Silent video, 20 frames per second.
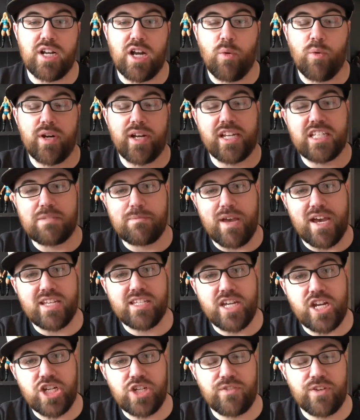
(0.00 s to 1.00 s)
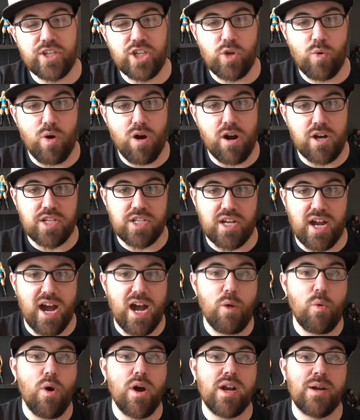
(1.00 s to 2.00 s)
I want to get some SH figure arts and I
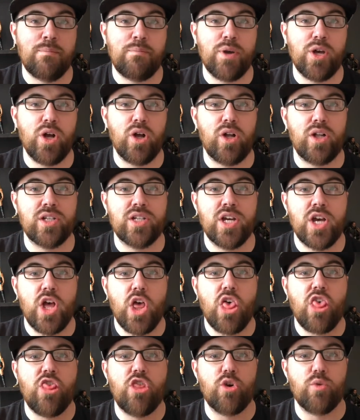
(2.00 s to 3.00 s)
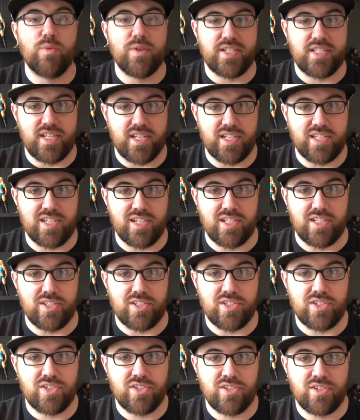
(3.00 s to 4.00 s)
want to build the
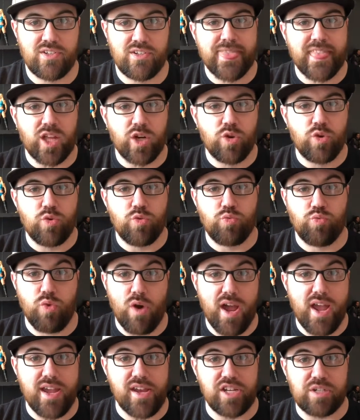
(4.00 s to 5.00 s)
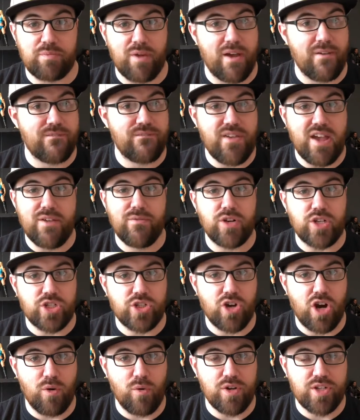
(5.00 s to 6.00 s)
Resistance. Rey is my favorite
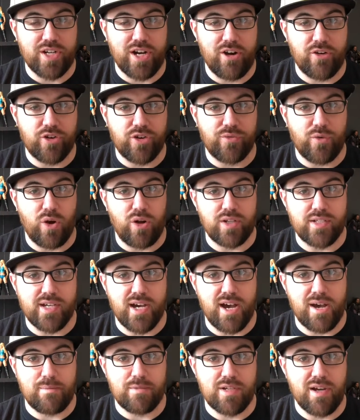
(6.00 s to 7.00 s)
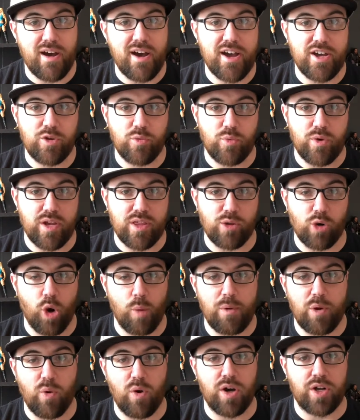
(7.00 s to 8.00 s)
Star Wars character of all time, tied with
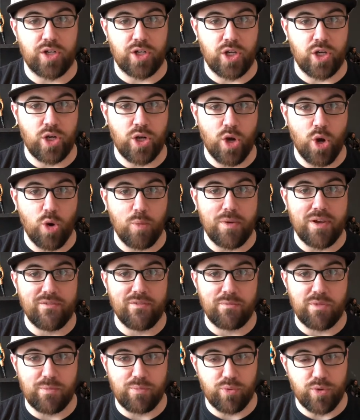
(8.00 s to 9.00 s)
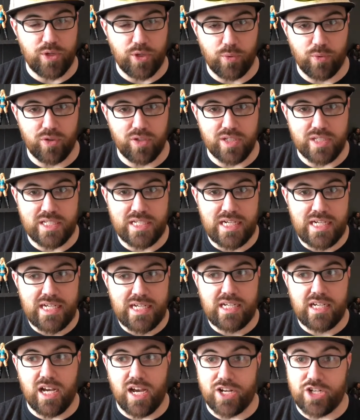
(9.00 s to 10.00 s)
Obi-Wan Kenobi from the prequels.
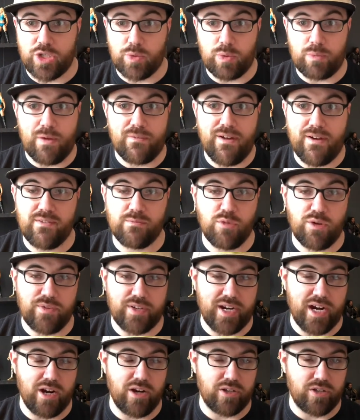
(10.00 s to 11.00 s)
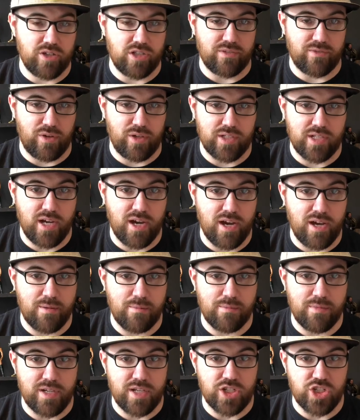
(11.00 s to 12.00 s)
She's one of my favorite movie characters of all
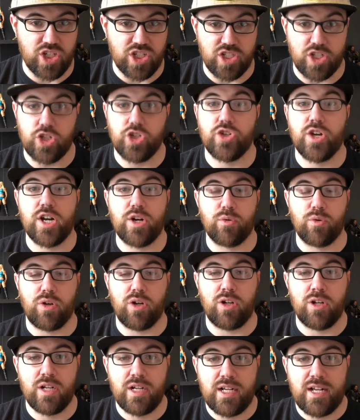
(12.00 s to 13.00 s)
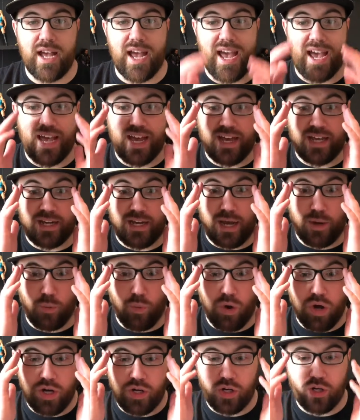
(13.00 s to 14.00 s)
time, just in general, and I
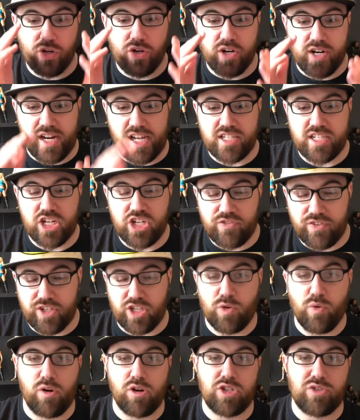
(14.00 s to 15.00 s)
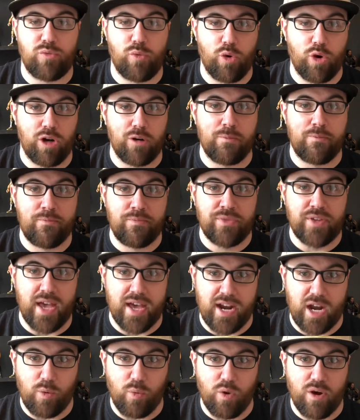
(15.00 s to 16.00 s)
want her in SH figure arts form,
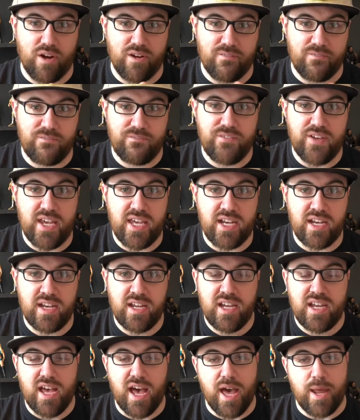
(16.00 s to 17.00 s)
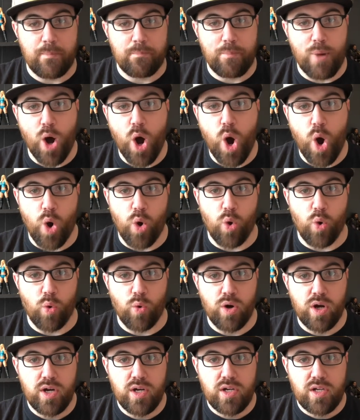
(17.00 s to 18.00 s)
and I want Finn and Poe
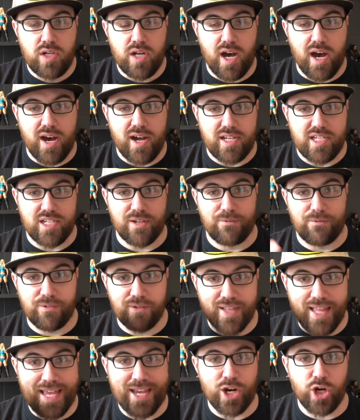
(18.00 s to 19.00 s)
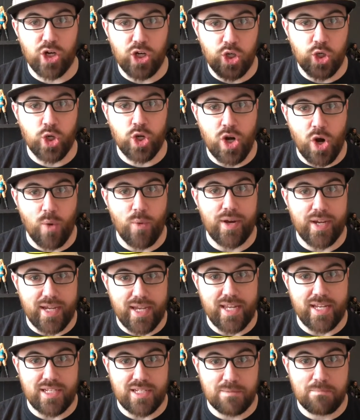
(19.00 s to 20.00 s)
to flank her going
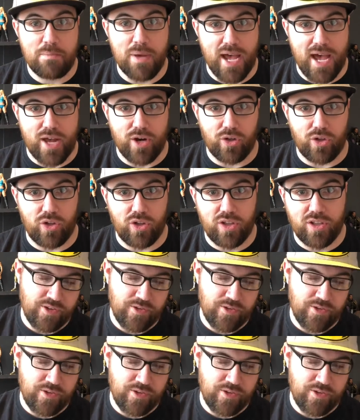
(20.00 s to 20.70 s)
into battle.